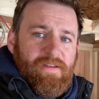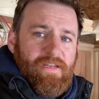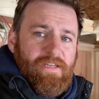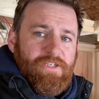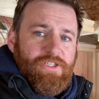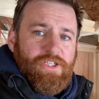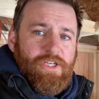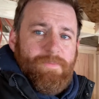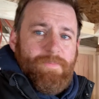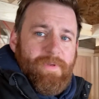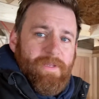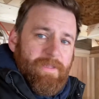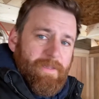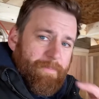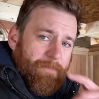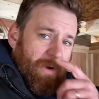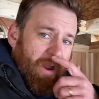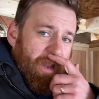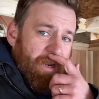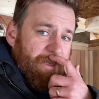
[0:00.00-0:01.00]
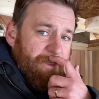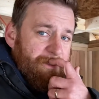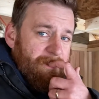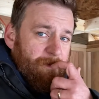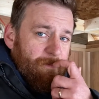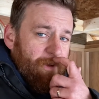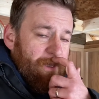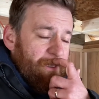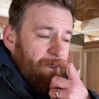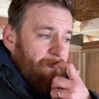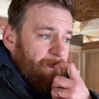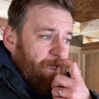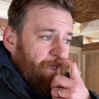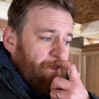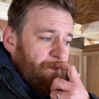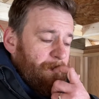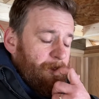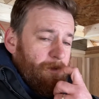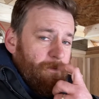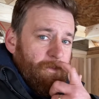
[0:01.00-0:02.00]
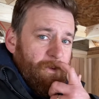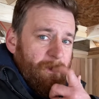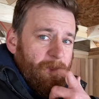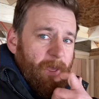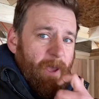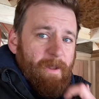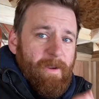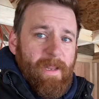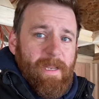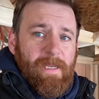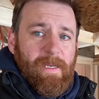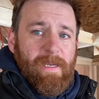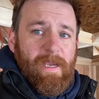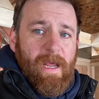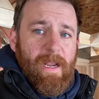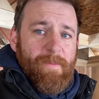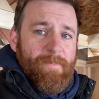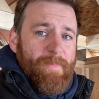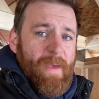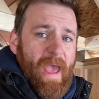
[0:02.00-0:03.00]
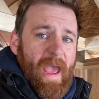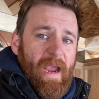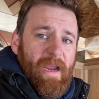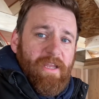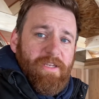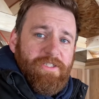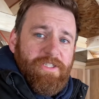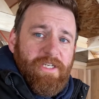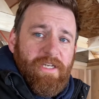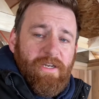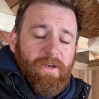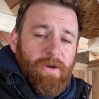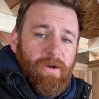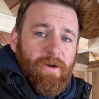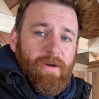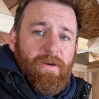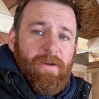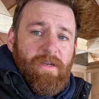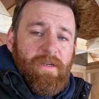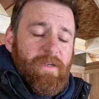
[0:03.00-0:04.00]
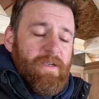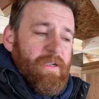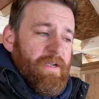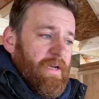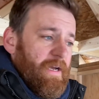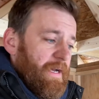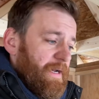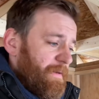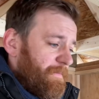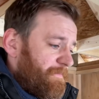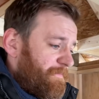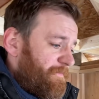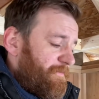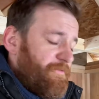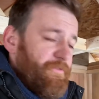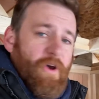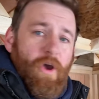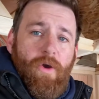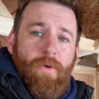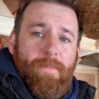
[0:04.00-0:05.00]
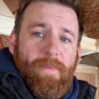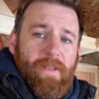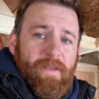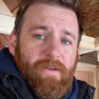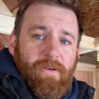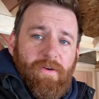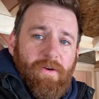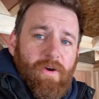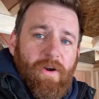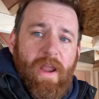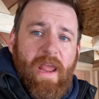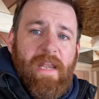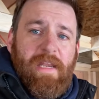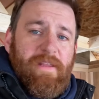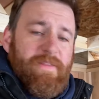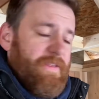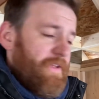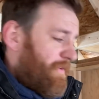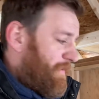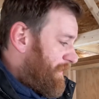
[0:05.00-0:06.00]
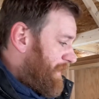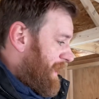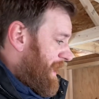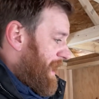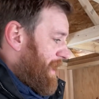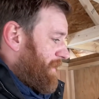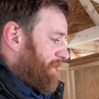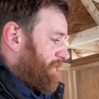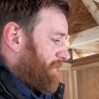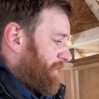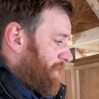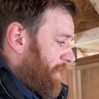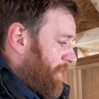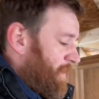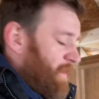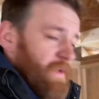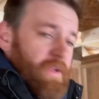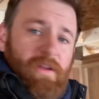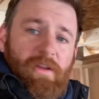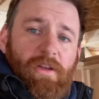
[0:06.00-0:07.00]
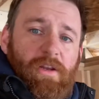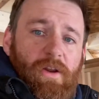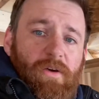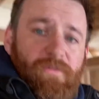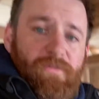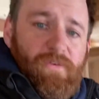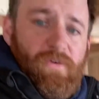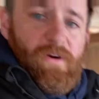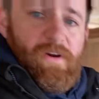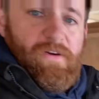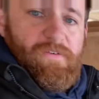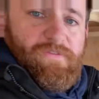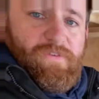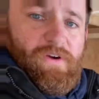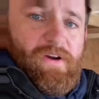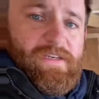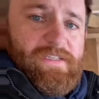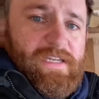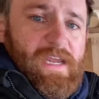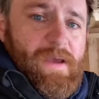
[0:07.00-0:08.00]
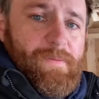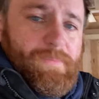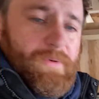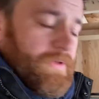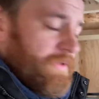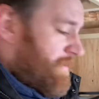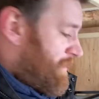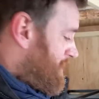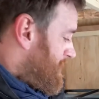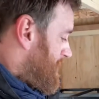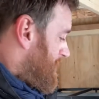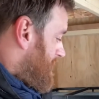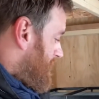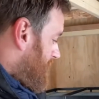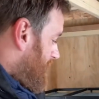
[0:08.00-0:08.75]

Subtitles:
shipping the products the way that they do without any kind of packaging or foam or anything on the end. So, you know, for example, you know,